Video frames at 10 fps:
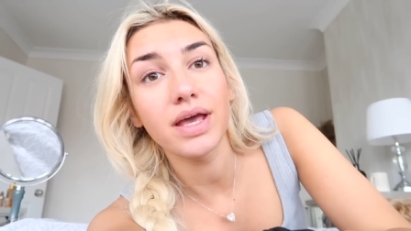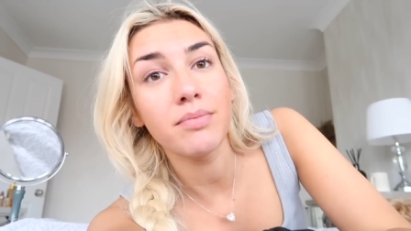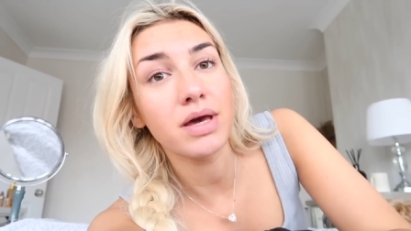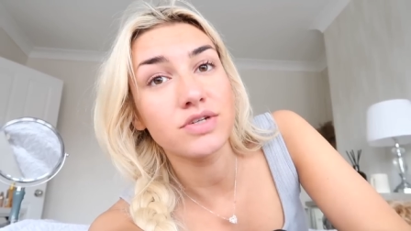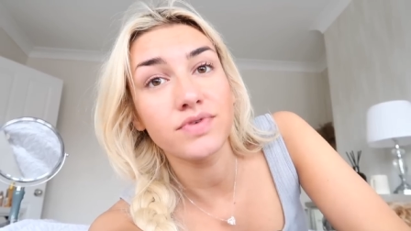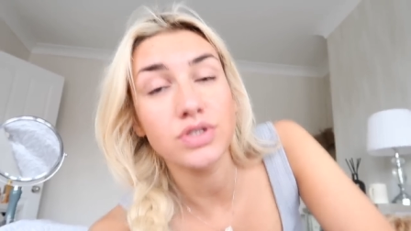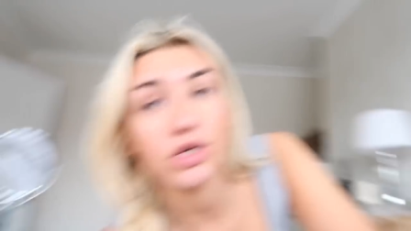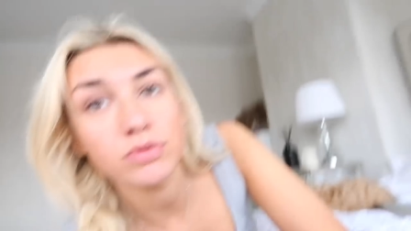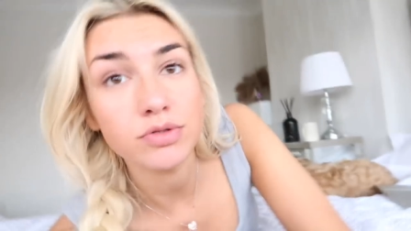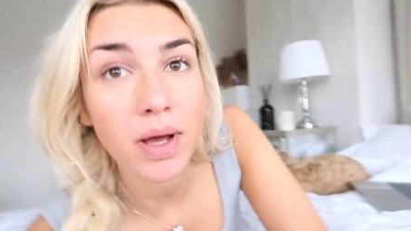it makes you feel
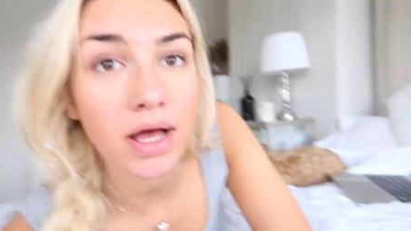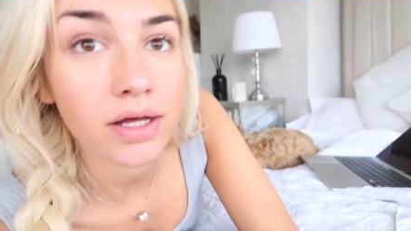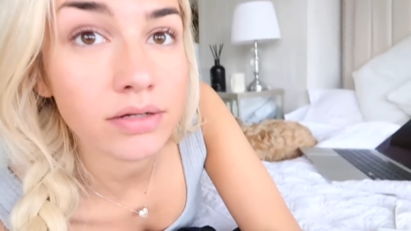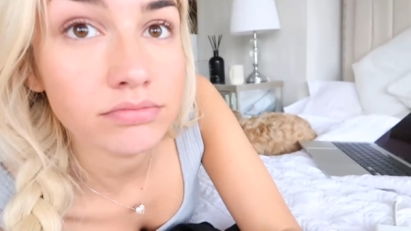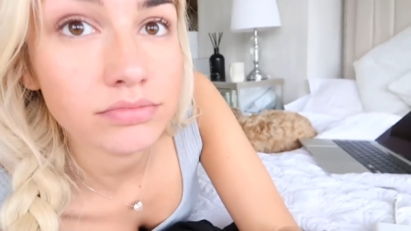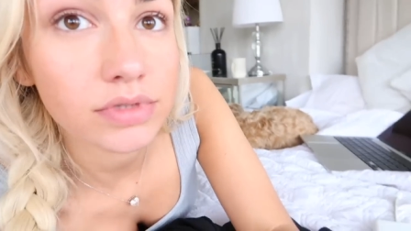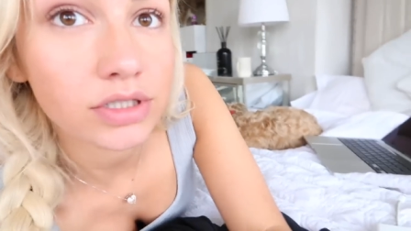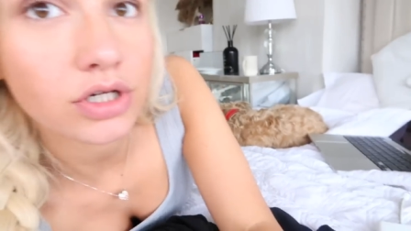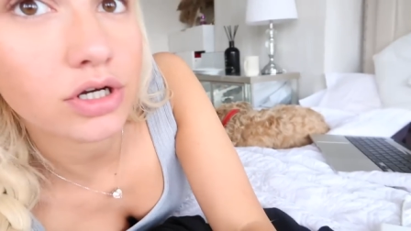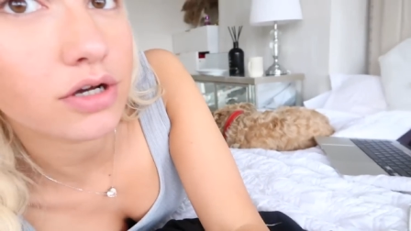so much better.
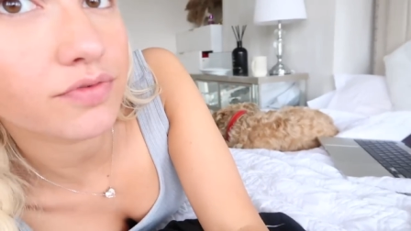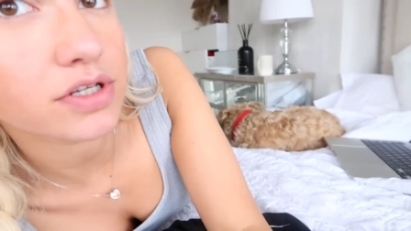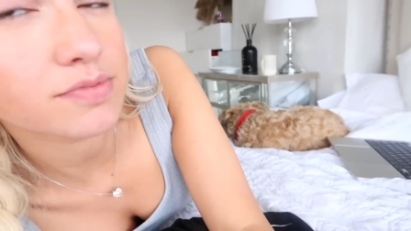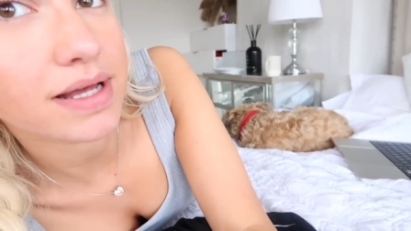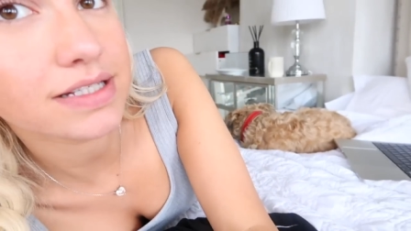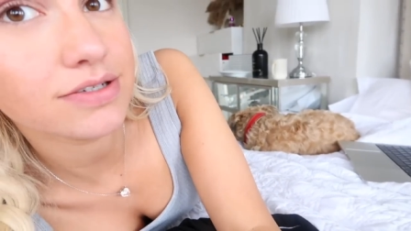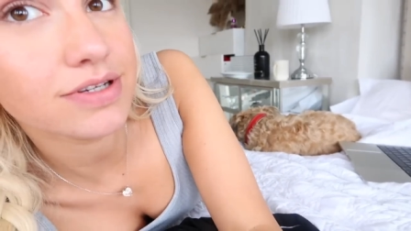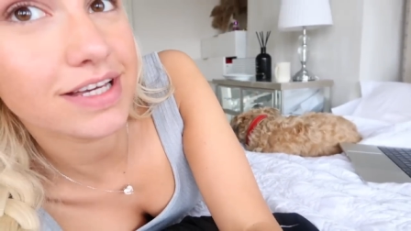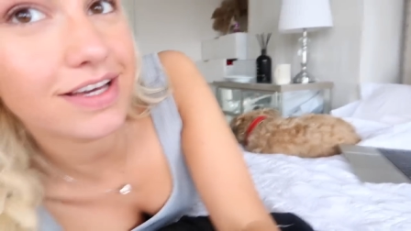And Coco feels better too, don't